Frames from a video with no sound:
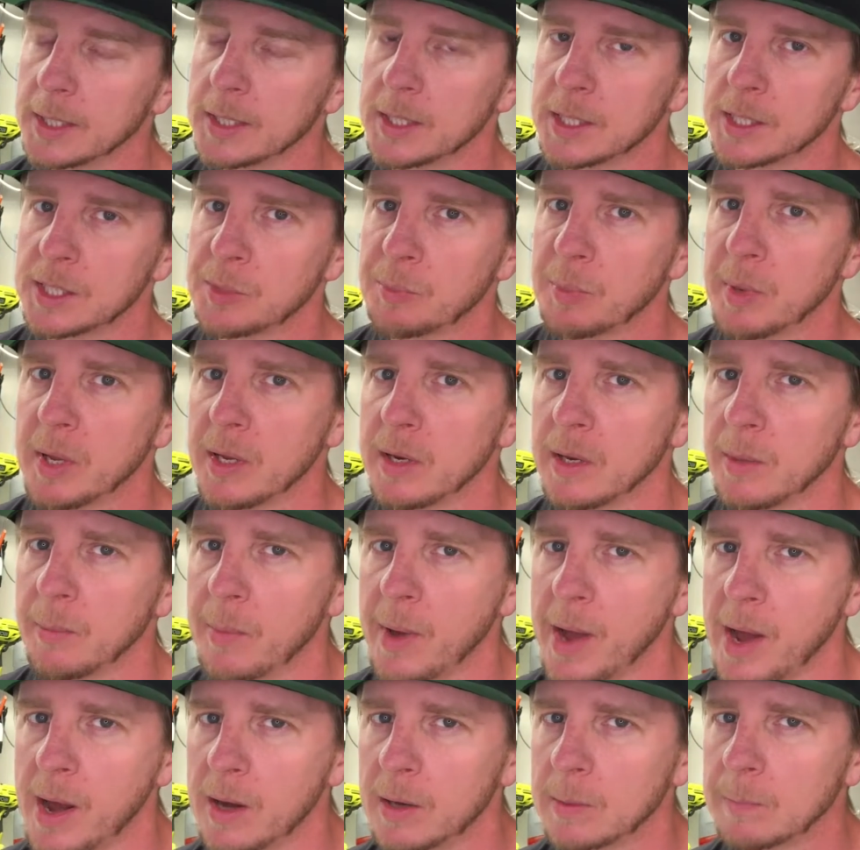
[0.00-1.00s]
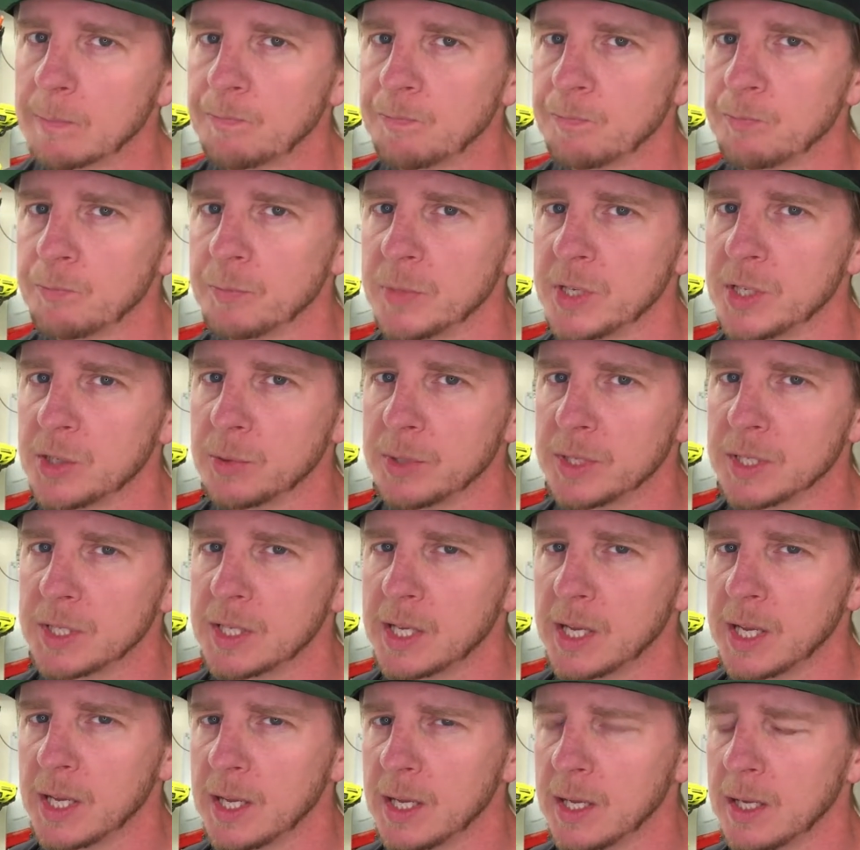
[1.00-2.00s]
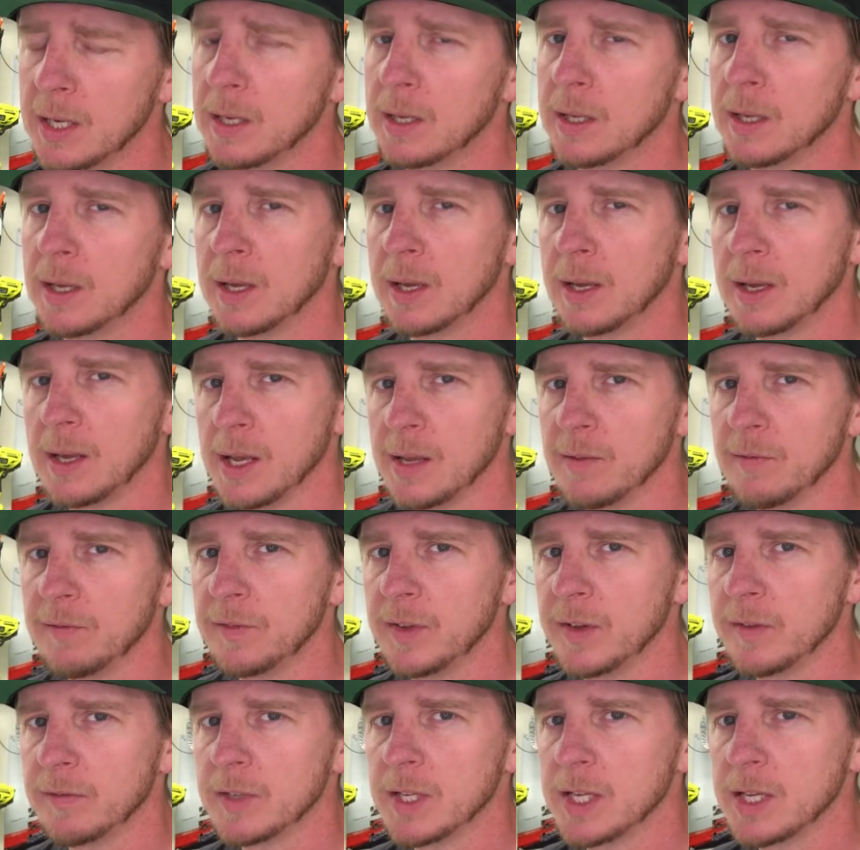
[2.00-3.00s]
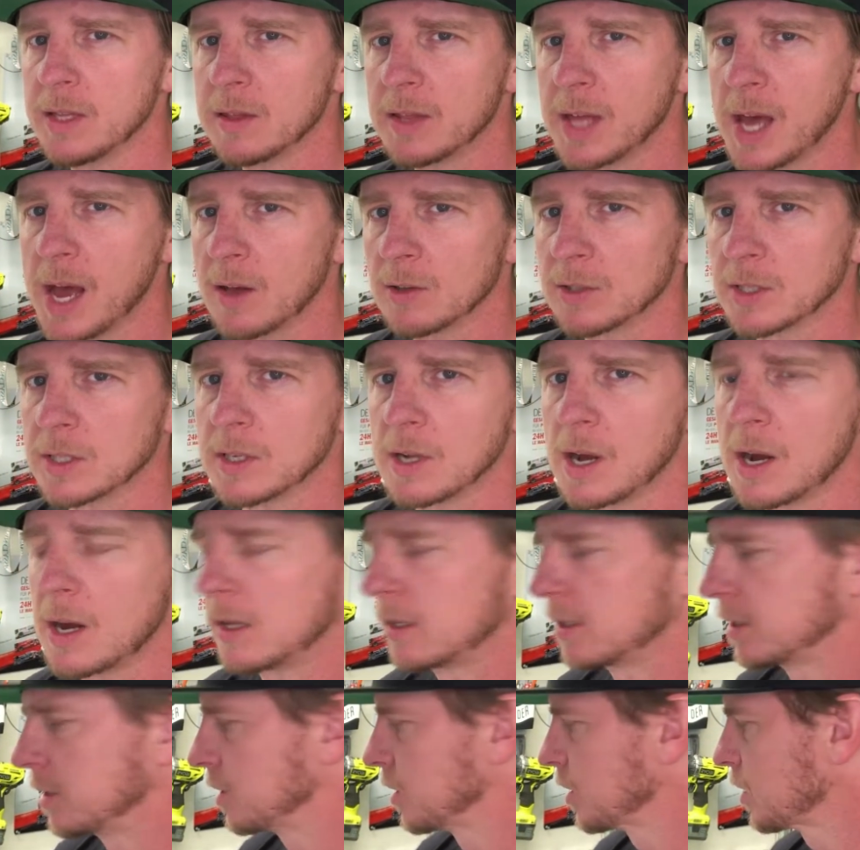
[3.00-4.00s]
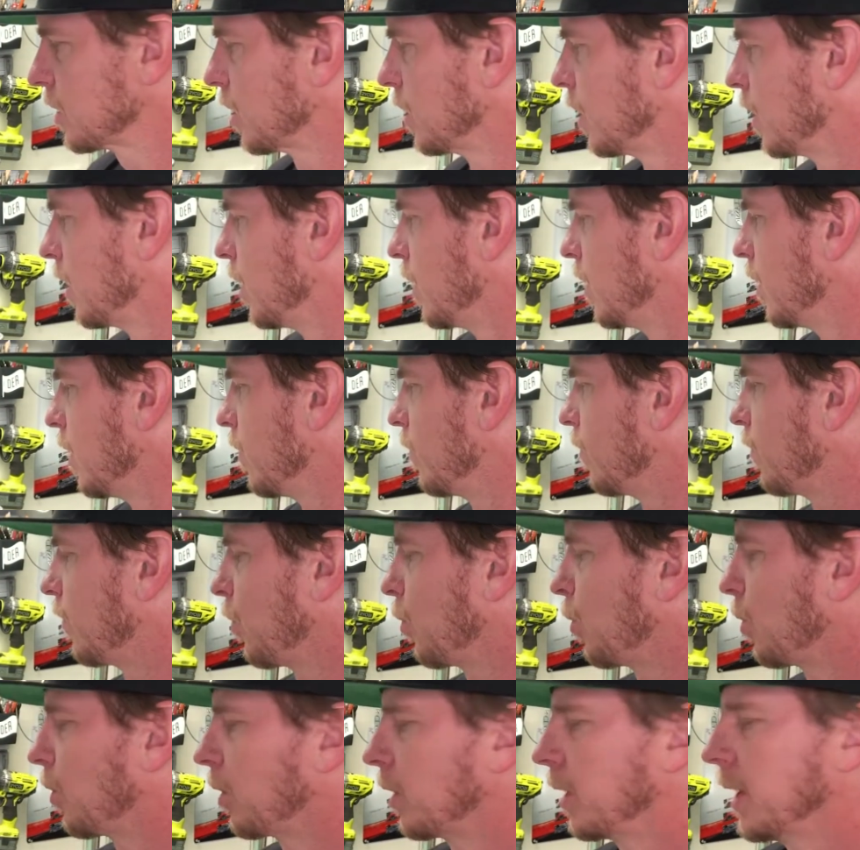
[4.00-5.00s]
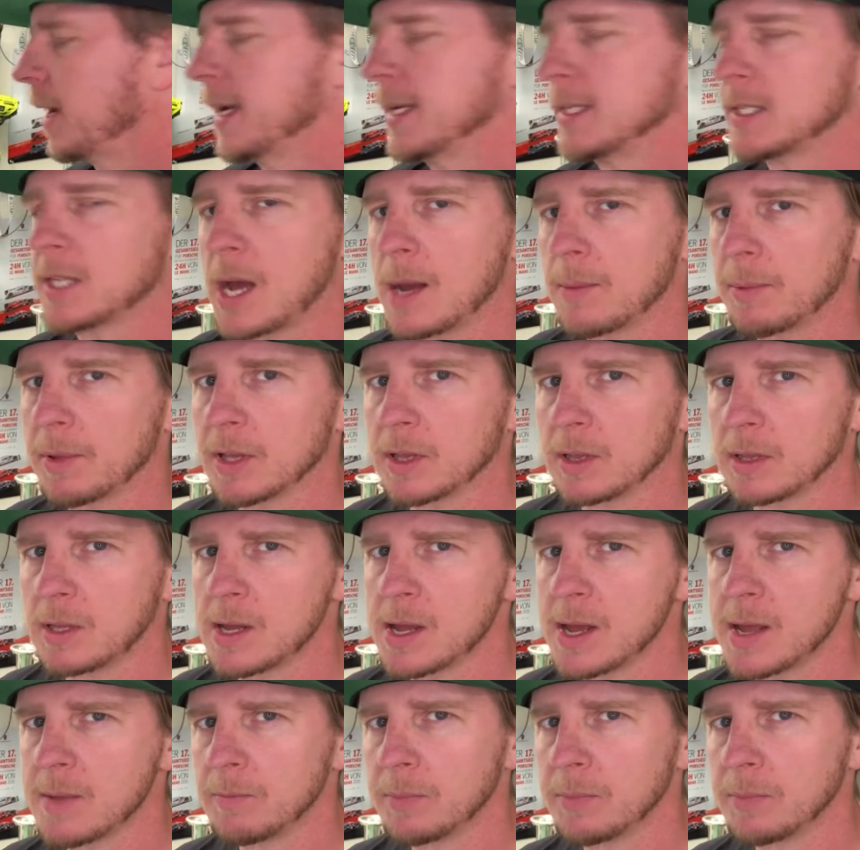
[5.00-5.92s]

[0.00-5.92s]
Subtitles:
to spend about between $10,000 and $15,000 for a top-of-the-line